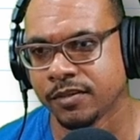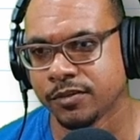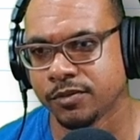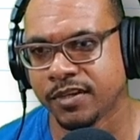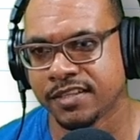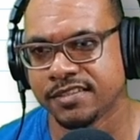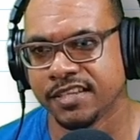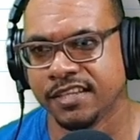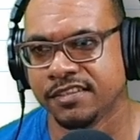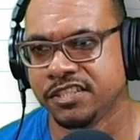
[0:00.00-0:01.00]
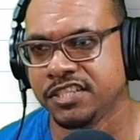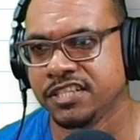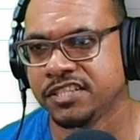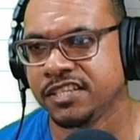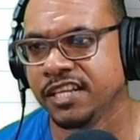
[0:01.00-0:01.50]
So that's
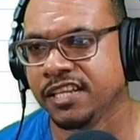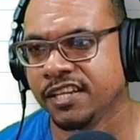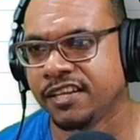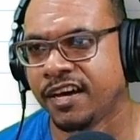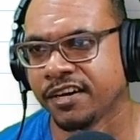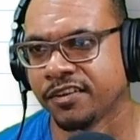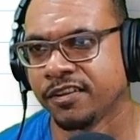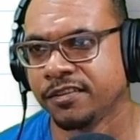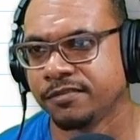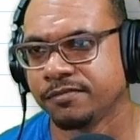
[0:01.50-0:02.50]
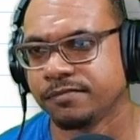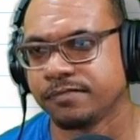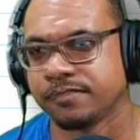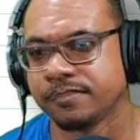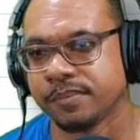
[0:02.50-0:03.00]
interchanging the leading diagonal.
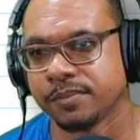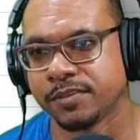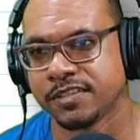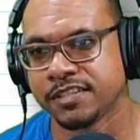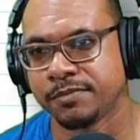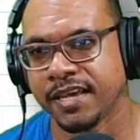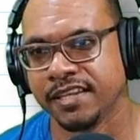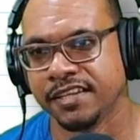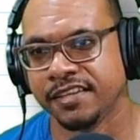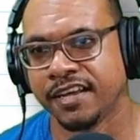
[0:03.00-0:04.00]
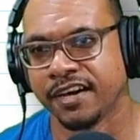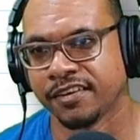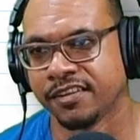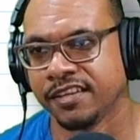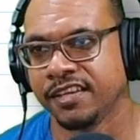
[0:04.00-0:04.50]
So this is my leading
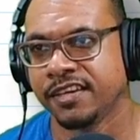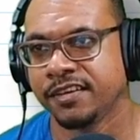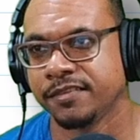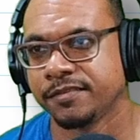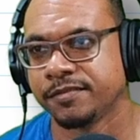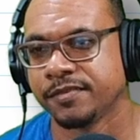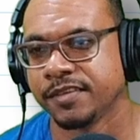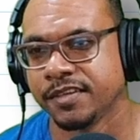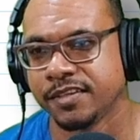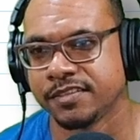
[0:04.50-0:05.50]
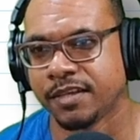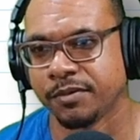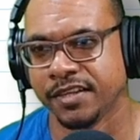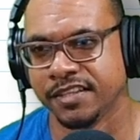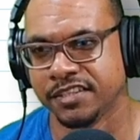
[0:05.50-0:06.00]
diagonal here. So I'm
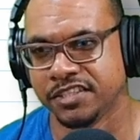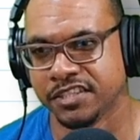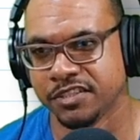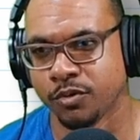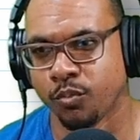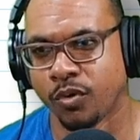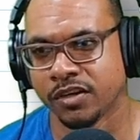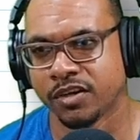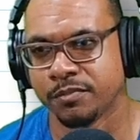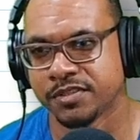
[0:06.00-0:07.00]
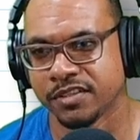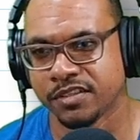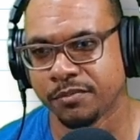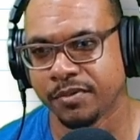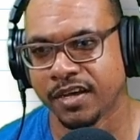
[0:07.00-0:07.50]
going to interchange it. So 1 comes on
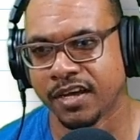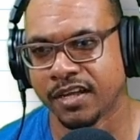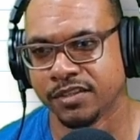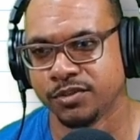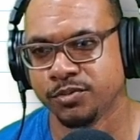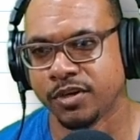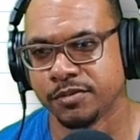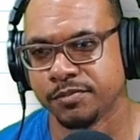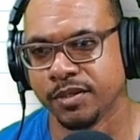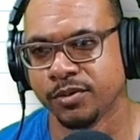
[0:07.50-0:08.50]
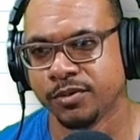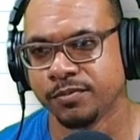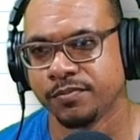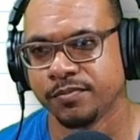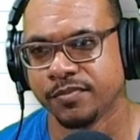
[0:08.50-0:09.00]
top and 2 comes below,
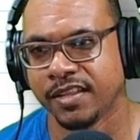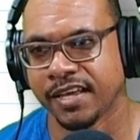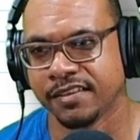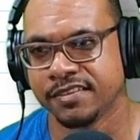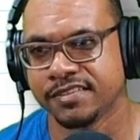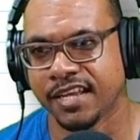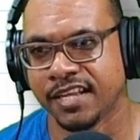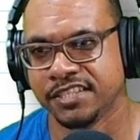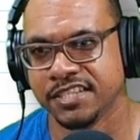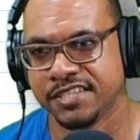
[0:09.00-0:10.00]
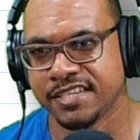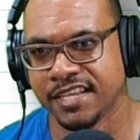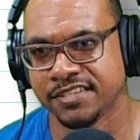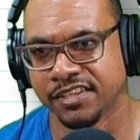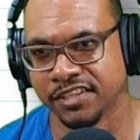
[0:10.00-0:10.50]
like this, and change the
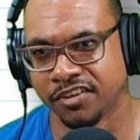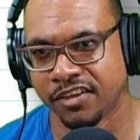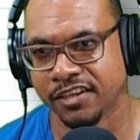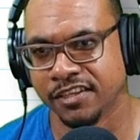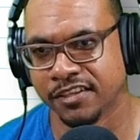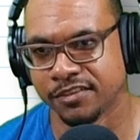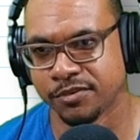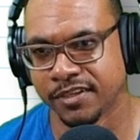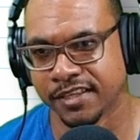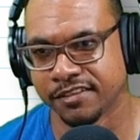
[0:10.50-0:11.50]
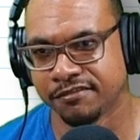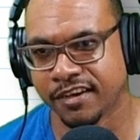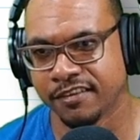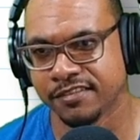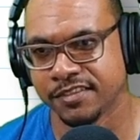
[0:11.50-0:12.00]
signs on the non-leading. So negative
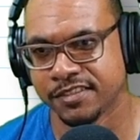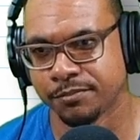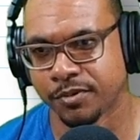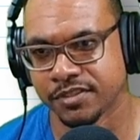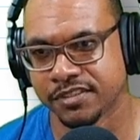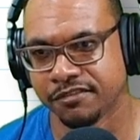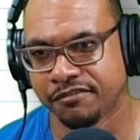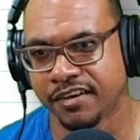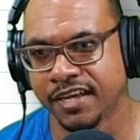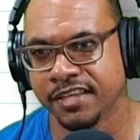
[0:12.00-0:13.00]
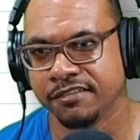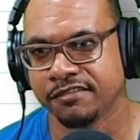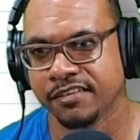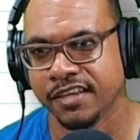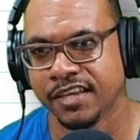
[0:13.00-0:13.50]
5 turns to positive
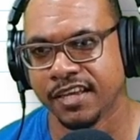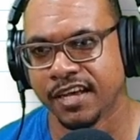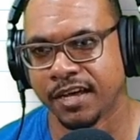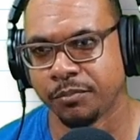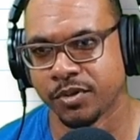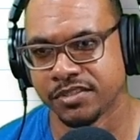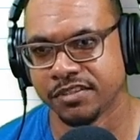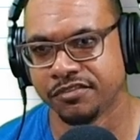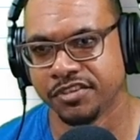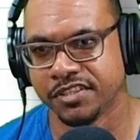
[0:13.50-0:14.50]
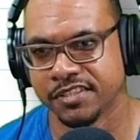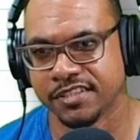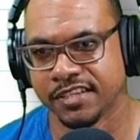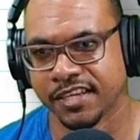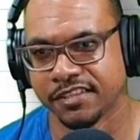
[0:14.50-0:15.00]
5, and positive 3 turns
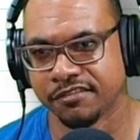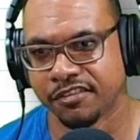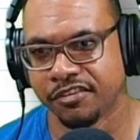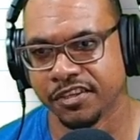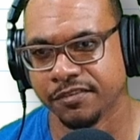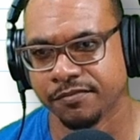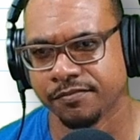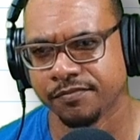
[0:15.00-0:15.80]
to negative 3.